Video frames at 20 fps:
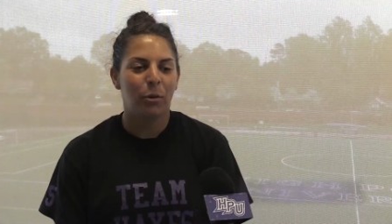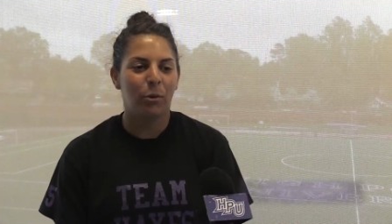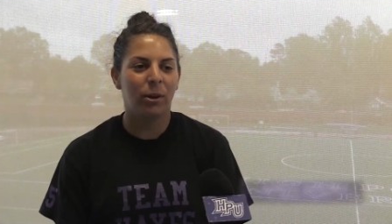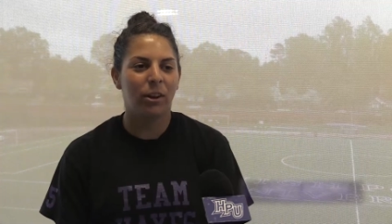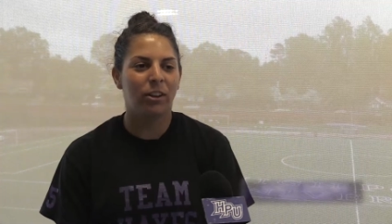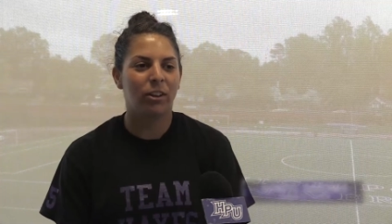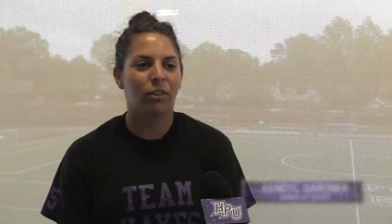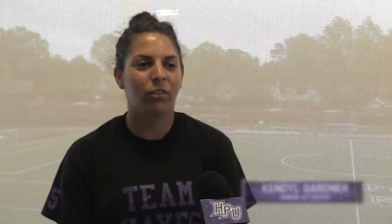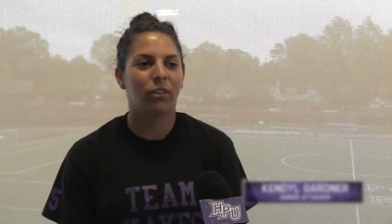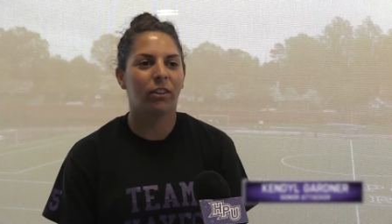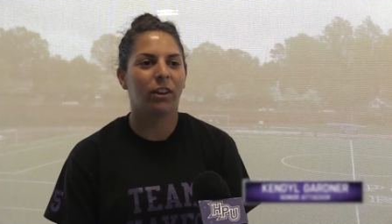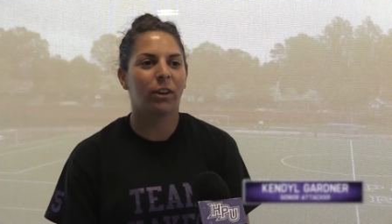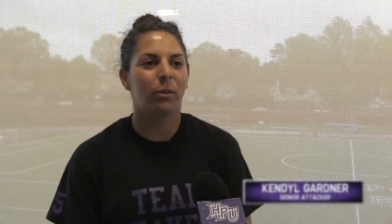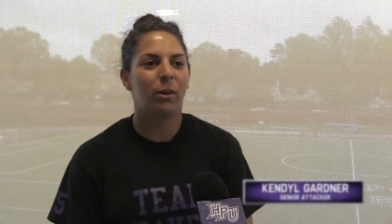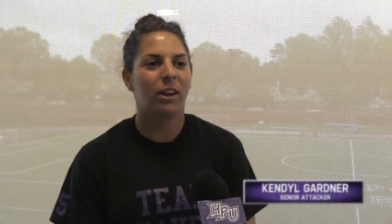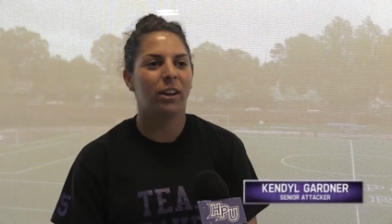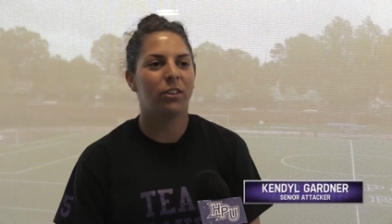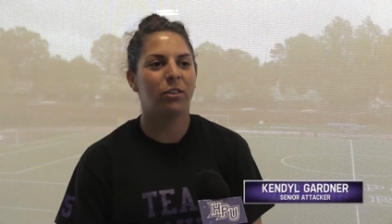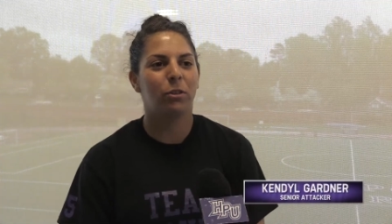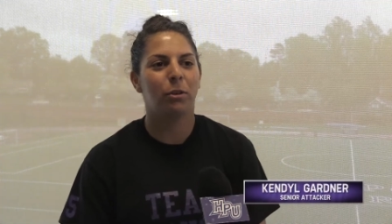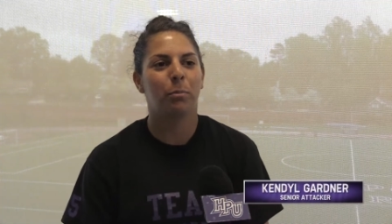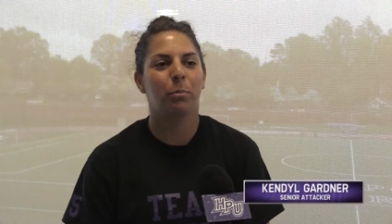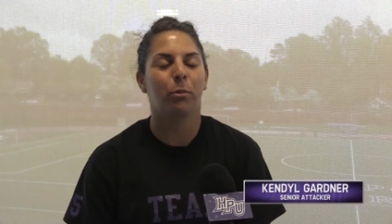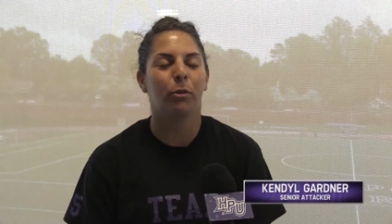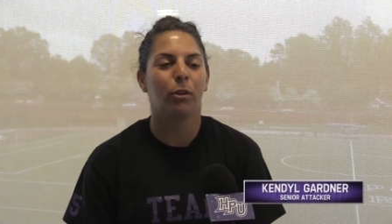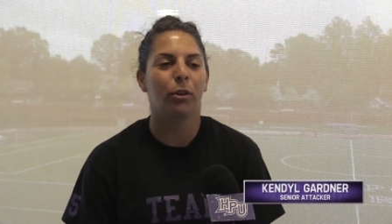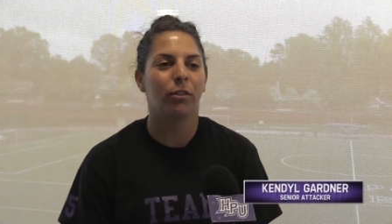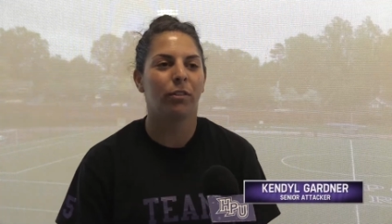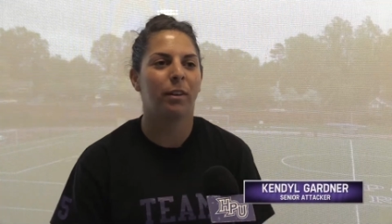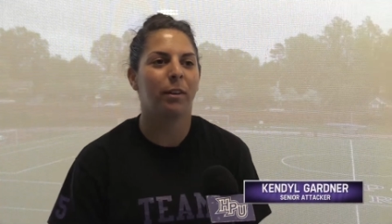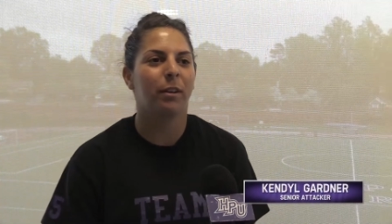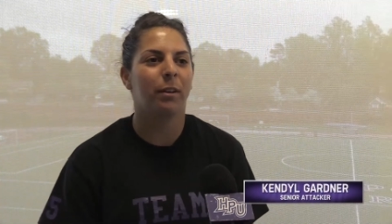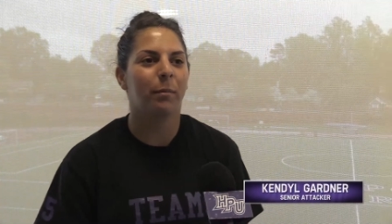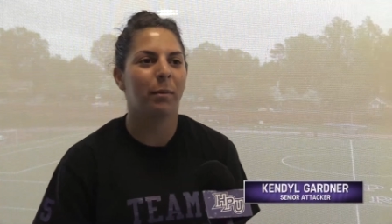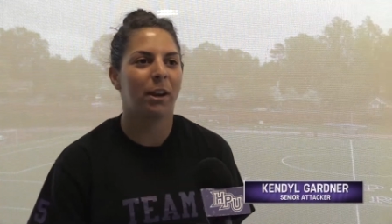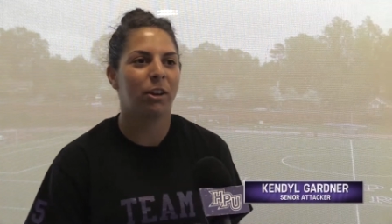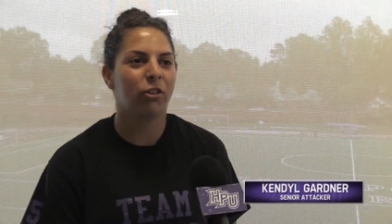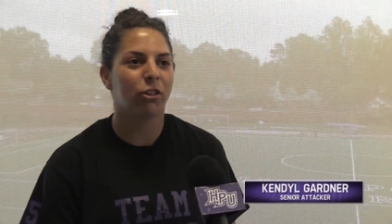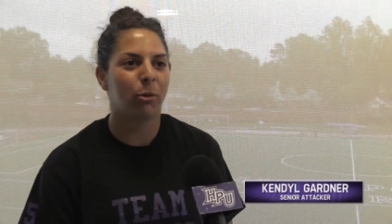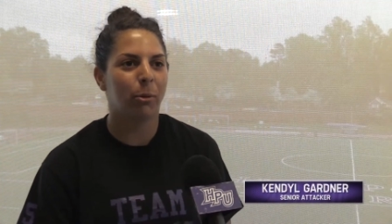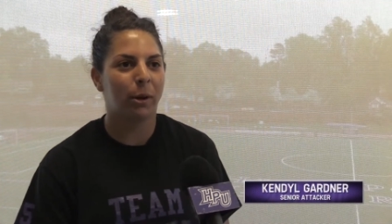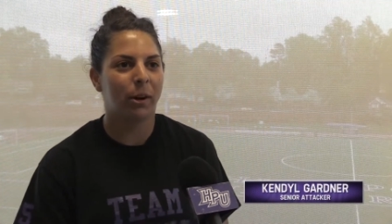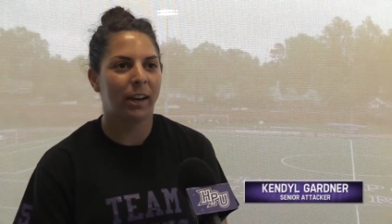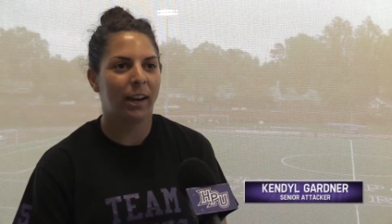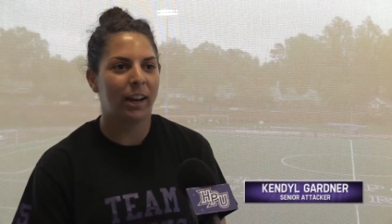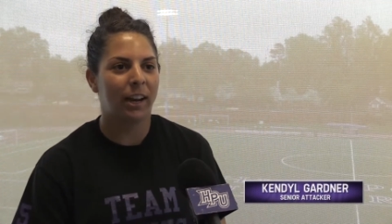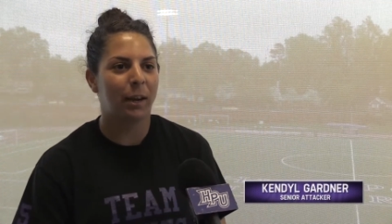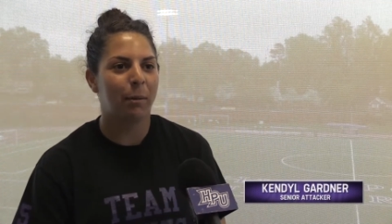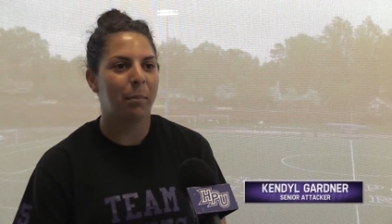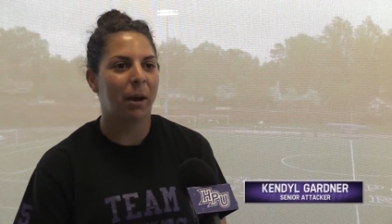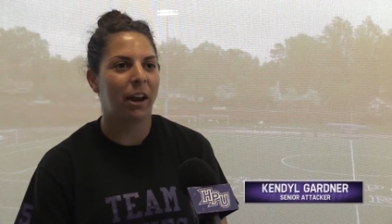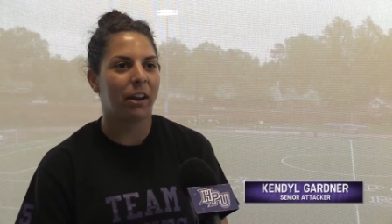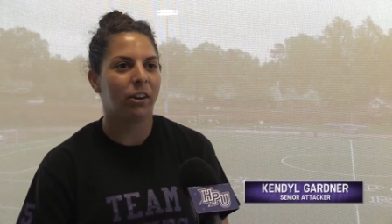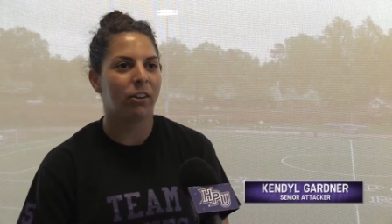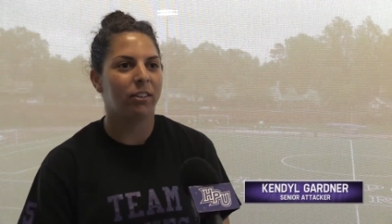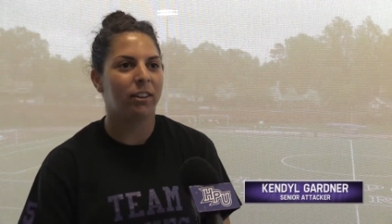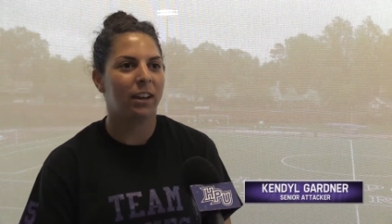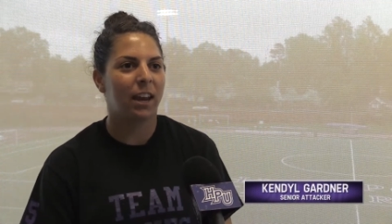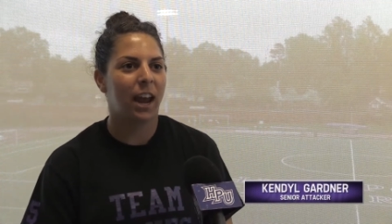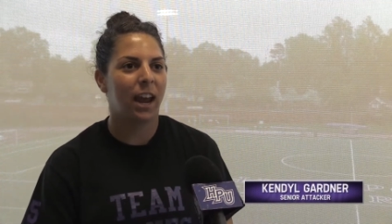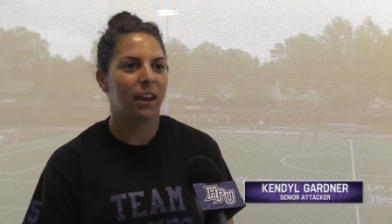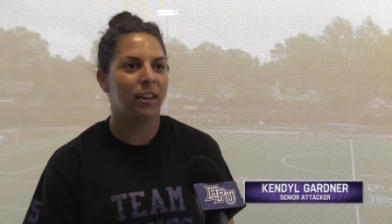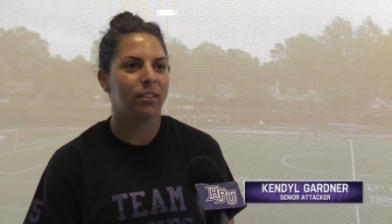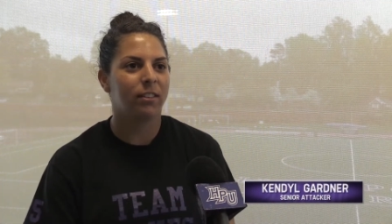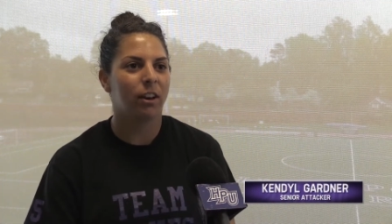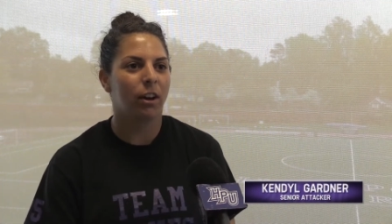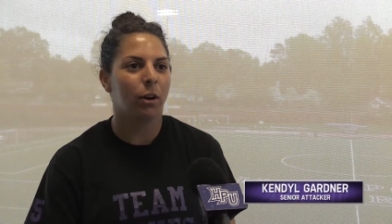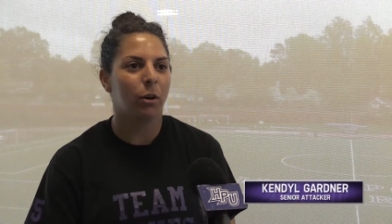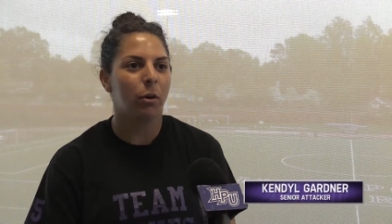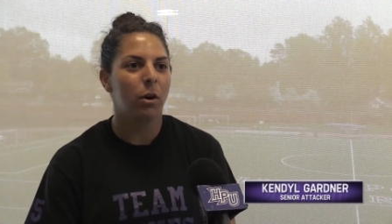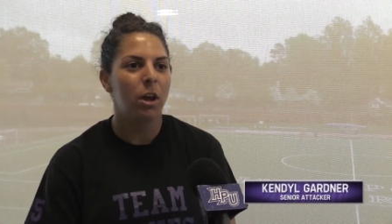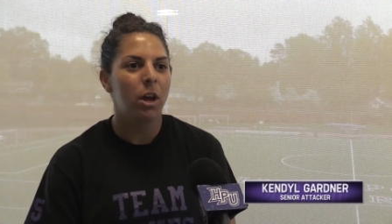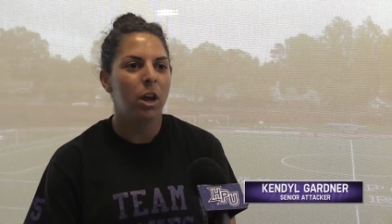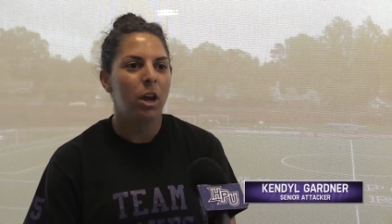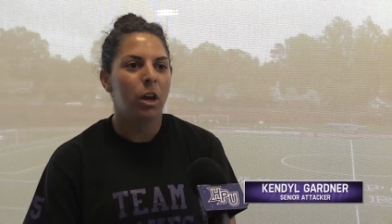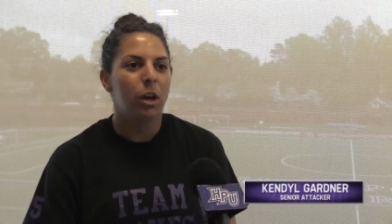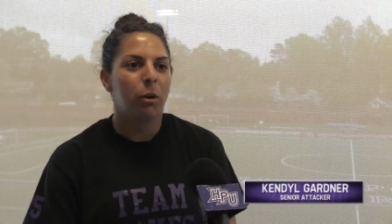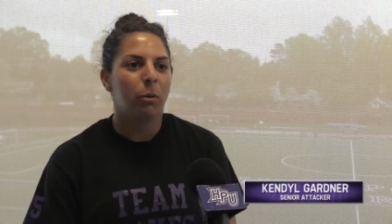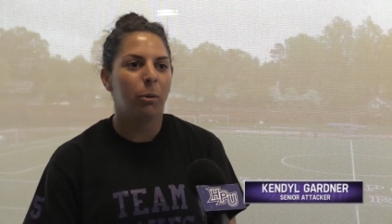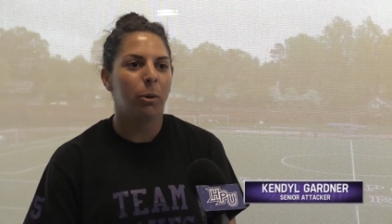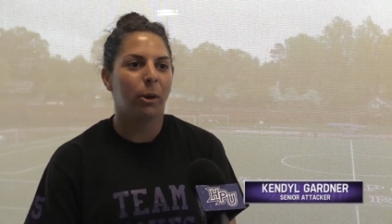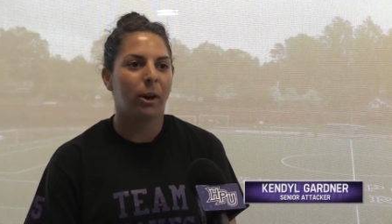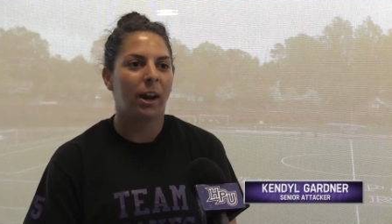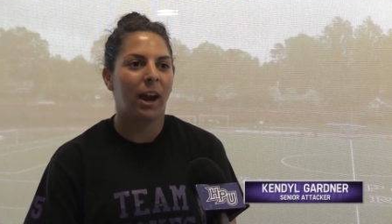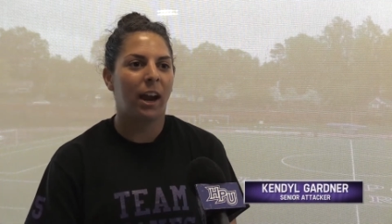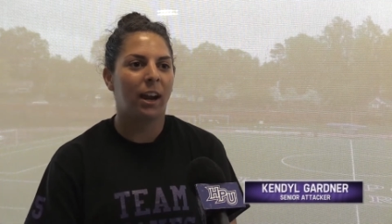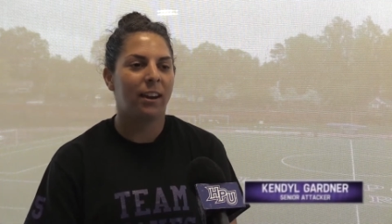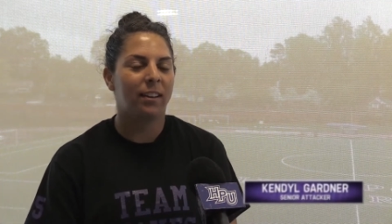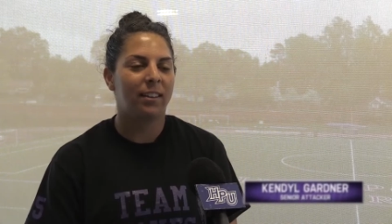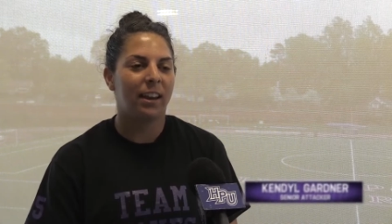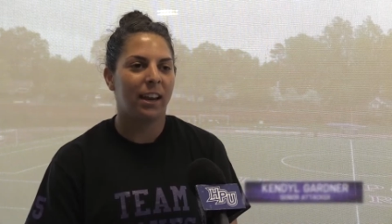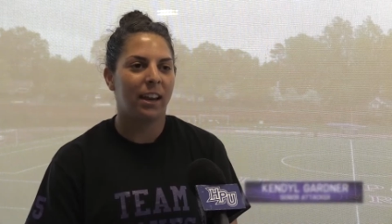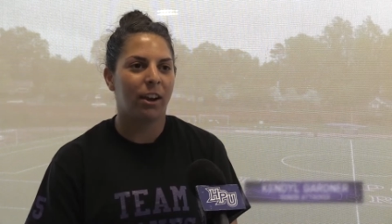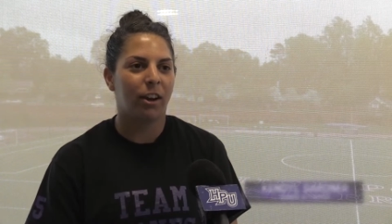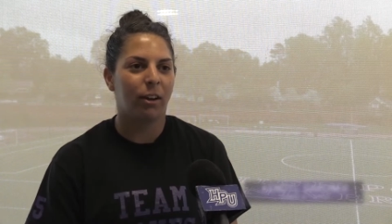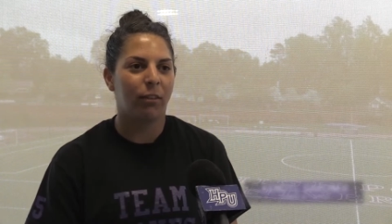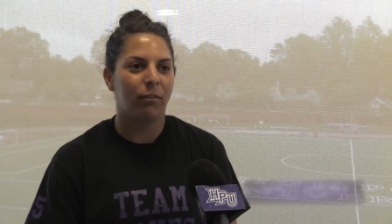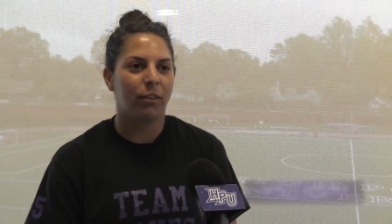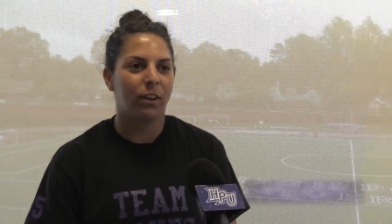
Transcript: we just really wanted to improve and make sure we were getting better today. So we were kind of taking our